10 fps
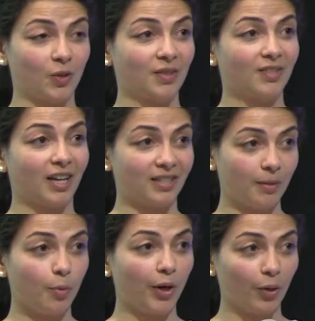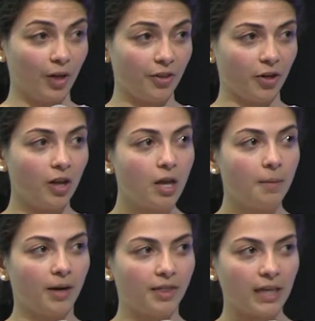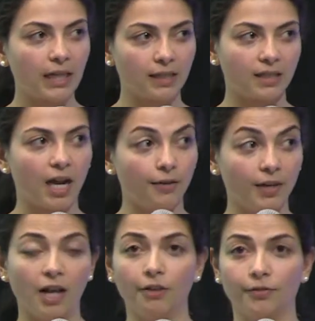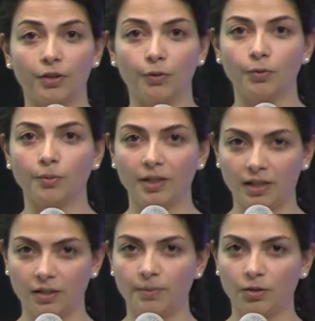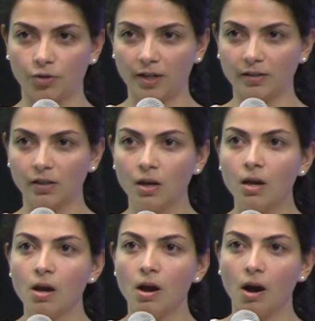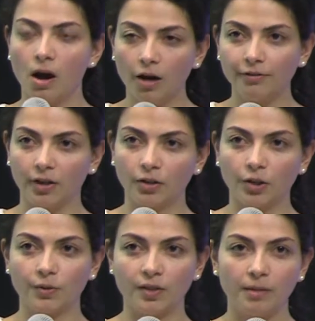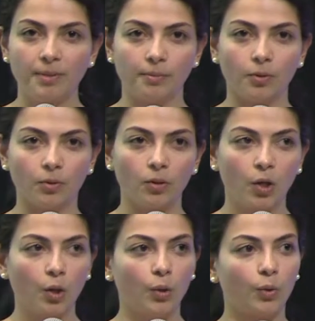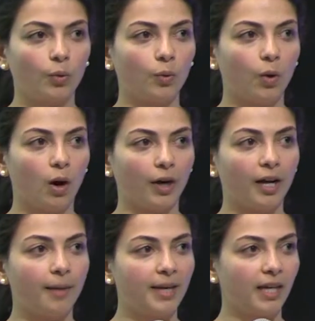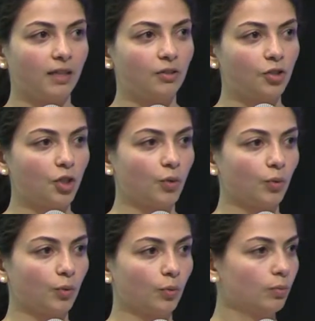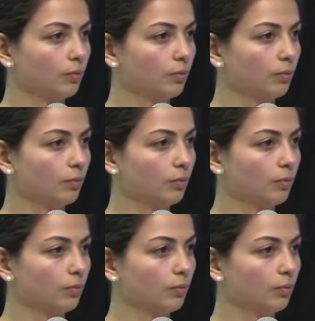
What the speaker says: this at some point or another. But I think it is kind of an elephant in the room that needs to be addressed. Often, you see people who are coming into